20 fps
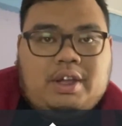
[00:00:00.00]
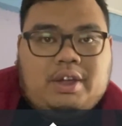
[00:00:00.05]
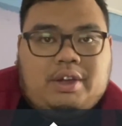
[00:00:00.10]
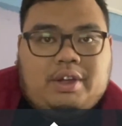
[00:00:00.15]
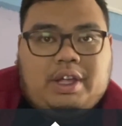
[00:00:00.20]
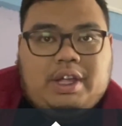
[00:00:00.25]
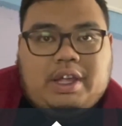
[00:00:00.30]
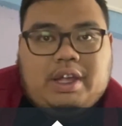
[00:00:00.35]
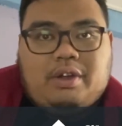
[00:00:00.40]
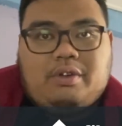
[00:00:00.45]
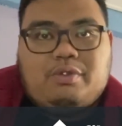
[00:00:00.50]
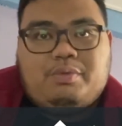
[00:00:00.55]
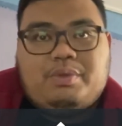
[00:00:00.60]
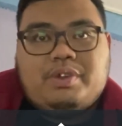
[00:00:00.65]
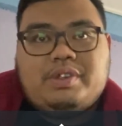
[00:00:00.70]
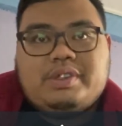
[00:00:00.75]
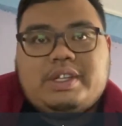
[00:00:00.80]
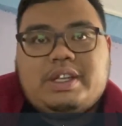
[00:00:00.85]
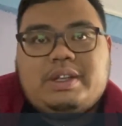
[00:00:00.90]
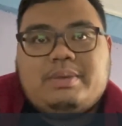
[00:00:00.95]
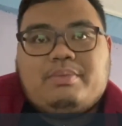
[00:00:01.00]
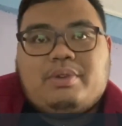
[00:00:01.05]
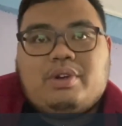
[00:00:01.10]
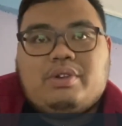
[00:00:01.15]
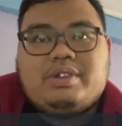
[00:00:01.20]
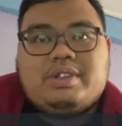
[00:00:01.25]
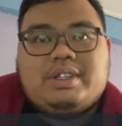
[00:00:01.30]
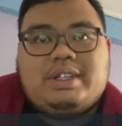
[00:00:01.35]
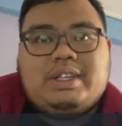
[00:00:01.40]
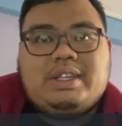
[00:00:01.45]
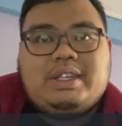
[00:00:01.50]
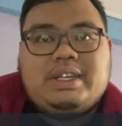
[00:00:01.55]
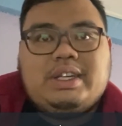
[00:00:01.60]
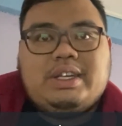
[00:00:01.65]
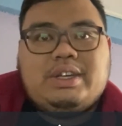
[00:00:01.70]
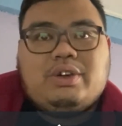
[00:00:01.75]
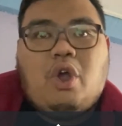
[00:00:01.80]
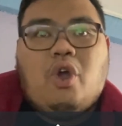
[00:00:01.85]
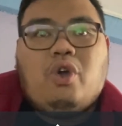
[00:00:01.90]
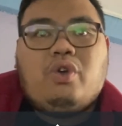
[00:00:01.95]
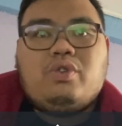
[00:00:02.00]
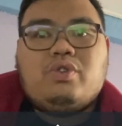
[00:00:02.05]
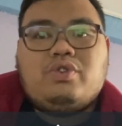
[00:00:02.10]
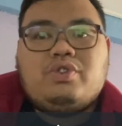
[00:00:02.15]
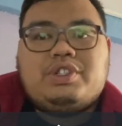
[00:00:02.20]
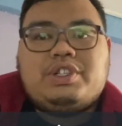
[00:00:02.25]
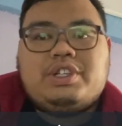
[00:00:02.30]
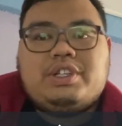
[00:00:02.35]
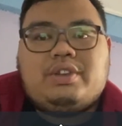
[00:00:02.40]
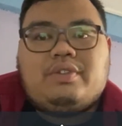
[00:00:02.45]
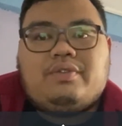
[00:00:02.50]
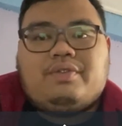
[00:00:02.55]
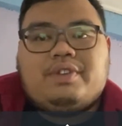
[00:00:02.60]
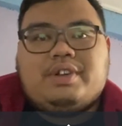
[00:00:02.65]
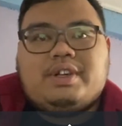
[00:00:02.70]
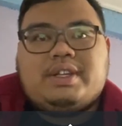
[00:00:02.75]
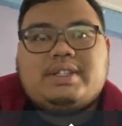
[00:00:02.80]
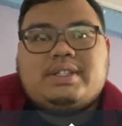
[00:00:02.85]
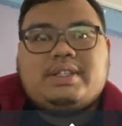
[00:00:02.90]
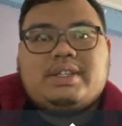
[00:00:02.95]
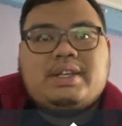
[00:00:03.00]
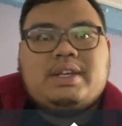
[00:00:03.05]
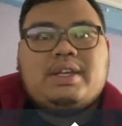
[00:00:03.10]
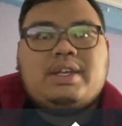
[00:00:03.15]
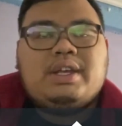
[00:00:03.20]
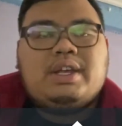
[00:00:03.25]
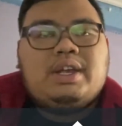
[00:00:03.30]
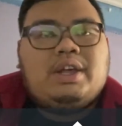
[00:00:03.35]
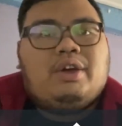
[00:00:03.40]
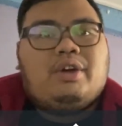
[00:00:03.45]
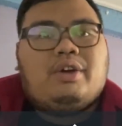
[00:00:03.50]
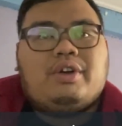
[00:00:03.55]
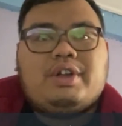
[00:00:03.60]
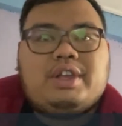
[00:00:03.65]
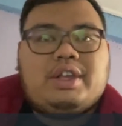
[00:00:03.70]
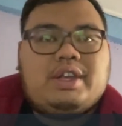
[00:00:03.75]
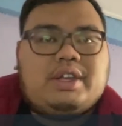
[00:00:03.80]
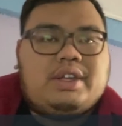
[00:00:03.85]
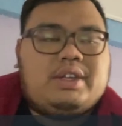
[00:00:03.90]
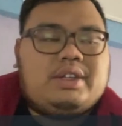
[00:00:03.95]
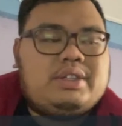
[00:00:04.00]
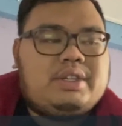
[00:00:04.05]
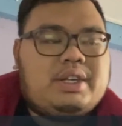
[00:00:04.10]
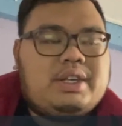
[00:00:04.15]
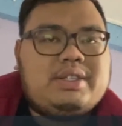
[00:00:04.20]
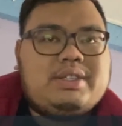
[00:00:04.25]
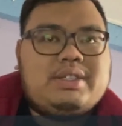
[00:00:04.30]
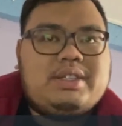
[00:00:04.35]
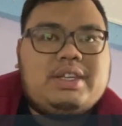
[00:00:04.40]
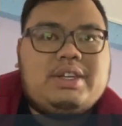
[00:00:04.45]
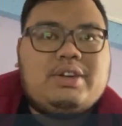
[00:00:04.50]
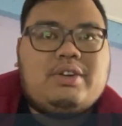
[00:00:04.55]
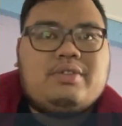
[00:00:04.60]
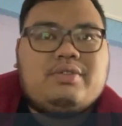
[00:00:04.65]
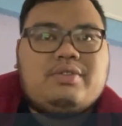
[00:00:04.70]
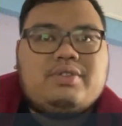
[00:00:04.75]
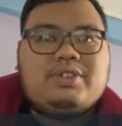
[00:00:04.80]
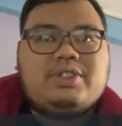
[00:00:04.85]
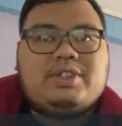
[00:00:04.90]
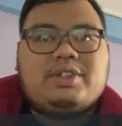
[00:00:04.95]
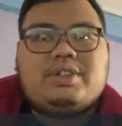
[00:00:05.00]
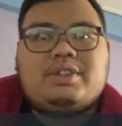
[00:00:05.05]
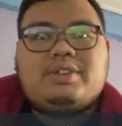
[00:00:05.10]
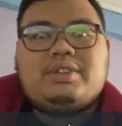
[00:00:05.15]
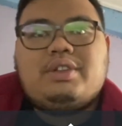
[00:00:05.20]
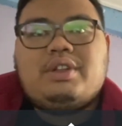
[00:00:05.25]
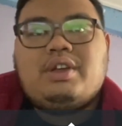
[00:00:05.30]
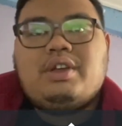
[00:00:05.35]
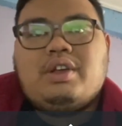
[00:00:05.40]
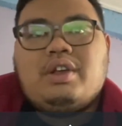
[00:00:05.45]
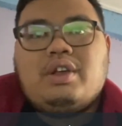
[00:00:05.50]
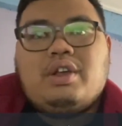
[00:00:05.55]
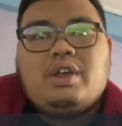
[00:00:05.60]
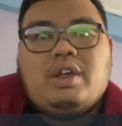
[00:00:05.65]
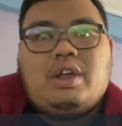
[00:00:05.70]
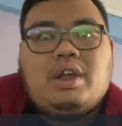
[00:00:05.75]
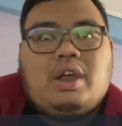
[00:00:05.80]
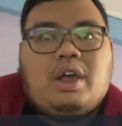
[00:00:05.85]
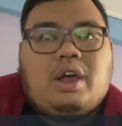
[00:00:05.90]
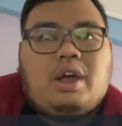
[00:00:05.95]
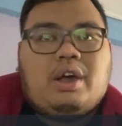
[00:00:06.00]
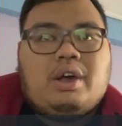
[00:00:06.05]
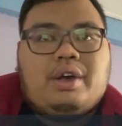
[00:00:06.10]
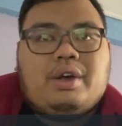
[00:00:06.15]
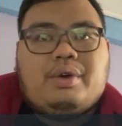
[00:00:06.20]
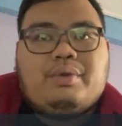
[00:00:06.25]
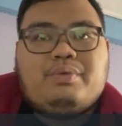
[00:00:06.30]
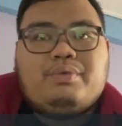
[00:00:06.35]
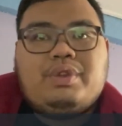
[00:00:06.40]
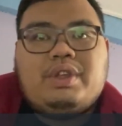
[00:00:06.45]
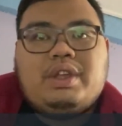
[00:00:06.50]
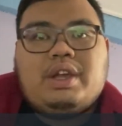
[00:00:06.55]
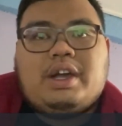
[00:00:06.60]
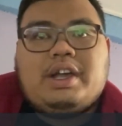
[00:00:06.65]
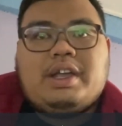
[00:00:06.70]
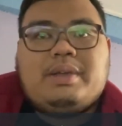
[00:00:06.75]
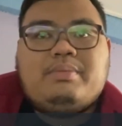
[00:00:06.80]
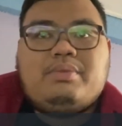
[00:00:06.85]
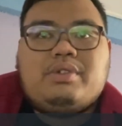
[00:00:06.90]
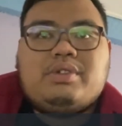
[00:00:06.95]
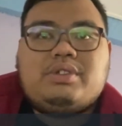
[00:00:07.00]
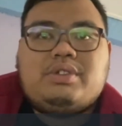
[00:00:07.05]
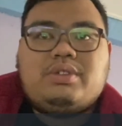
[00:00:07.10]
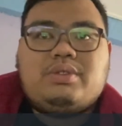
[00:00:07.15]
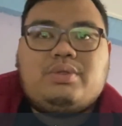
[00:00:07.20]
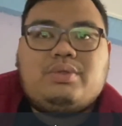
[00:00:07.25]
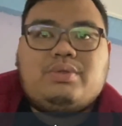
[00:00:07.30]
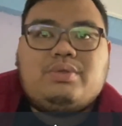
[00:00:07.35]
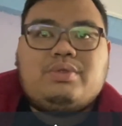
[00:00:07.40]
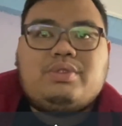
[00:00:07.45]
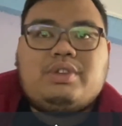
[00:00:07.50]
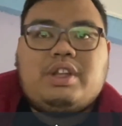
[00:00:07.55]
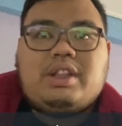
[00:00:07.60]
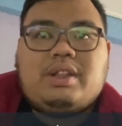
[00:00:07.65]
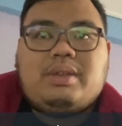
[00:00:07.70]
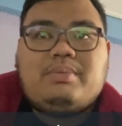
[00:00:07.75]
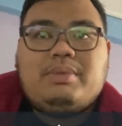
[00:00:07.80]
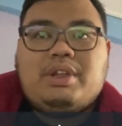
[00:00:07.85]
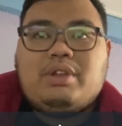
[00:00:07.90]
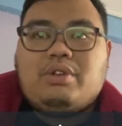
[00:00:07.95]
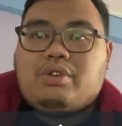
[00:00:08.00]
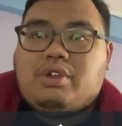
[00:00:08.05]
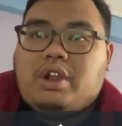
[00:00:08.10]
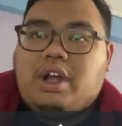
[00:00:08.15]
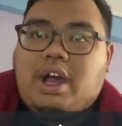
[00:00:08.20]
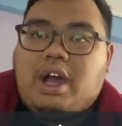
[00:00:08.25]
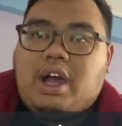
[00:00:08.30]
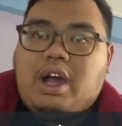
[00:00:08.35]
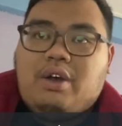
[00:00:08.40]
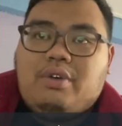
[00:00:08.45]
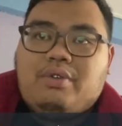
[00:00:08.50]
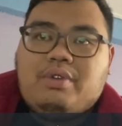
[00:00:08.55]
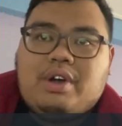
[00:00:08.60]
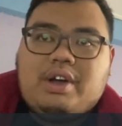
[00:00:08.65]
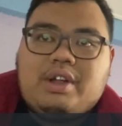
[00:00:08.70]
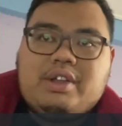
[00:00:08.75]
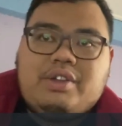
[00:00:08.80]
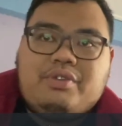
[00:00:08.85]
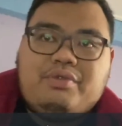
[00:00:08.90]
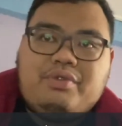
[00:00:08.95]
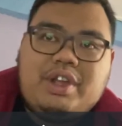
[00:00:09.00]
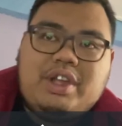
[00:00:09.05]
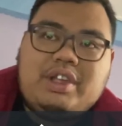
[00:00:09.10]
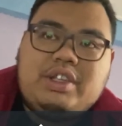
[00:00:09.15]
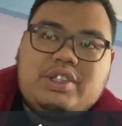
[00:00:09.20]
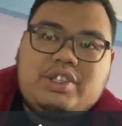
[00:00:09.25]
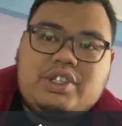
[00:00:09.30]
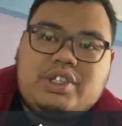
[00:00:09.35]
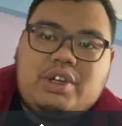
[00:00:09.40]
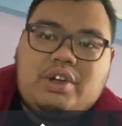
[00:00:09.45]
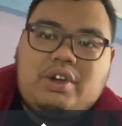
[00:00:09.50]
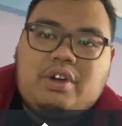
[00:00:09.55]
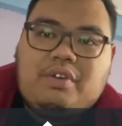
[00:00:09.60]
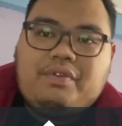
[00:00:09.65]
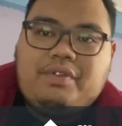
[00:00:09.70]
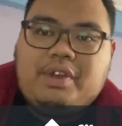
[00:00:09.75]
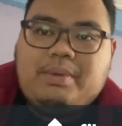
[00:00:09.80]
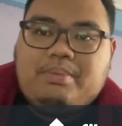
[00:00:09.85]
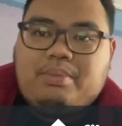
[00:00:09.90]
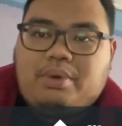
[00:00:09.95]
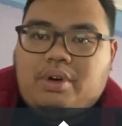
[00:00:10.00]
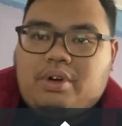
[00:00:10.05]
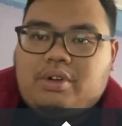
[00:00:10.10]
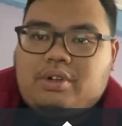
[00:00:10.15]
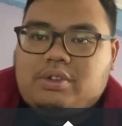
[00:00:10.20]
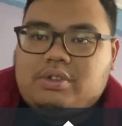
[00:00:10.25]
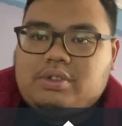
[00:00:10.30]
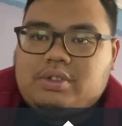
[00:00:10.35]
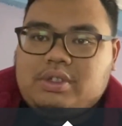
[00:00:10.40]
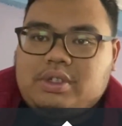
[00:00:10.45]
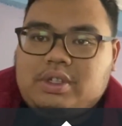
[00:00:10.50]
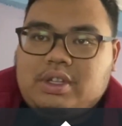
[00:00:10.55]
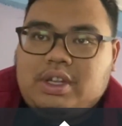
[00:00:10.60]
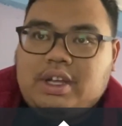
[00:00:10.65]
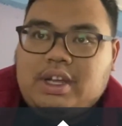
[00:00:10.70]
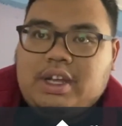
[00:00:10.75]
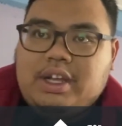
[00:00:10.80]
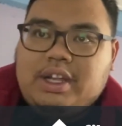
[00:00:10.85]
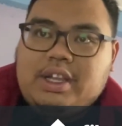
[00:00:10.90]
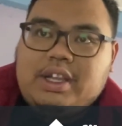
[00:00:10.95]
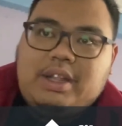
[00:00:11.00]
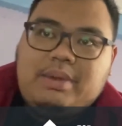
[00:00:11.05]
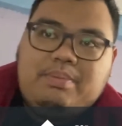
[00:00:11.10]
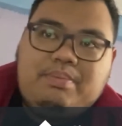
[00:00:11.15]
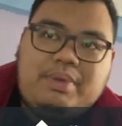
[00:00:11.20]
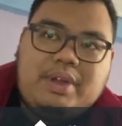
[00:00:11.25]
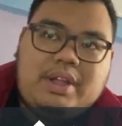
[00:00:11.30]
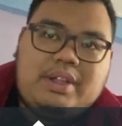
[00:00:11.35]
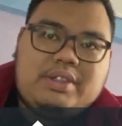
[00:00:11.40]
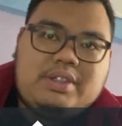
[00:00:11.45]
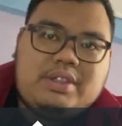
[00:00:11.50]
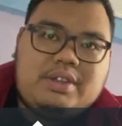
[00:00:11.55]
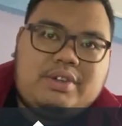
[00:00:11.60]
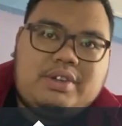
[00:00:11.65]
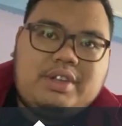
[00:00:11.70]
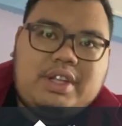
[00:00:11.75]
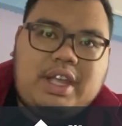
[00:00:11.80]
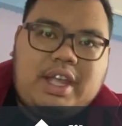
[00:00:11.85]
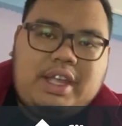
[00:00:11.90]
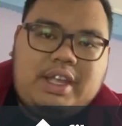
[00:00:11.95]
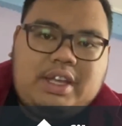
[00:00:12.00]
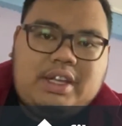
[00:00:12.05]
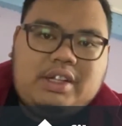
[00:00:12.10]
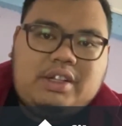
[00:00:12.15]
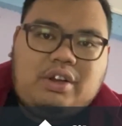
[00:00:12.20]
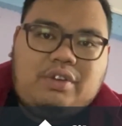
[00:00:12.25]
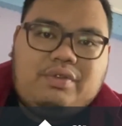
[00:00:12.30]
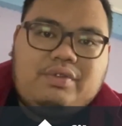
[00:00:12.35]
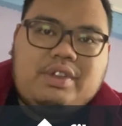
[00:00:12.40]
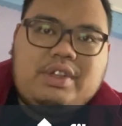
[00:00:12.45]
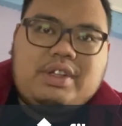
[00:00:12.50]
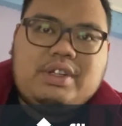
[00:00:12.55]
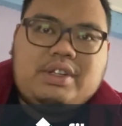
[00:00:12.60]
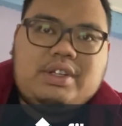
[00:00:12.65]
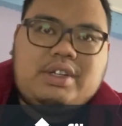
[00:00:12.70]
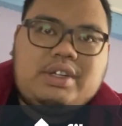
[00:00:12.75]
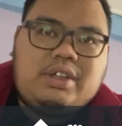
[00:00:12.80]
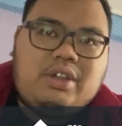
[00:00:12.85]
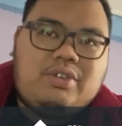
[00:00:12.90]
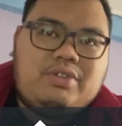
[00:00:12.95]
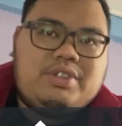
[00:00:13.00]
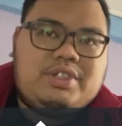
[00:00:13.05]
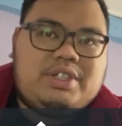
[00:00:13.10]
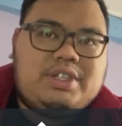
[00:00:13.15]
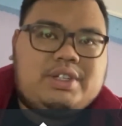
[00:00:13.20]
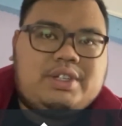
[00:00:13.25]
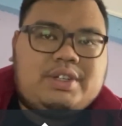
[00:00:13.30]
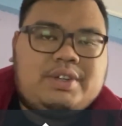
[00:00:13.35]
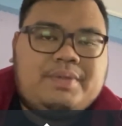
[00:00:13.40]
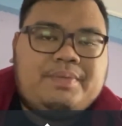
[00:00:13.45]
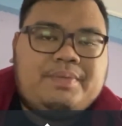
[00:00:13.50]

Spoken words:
Okay, I'll present about the conclusion first. Okay, here's the conclusion. We are able to determine on how the range of the balls depends on the angle of the launcher,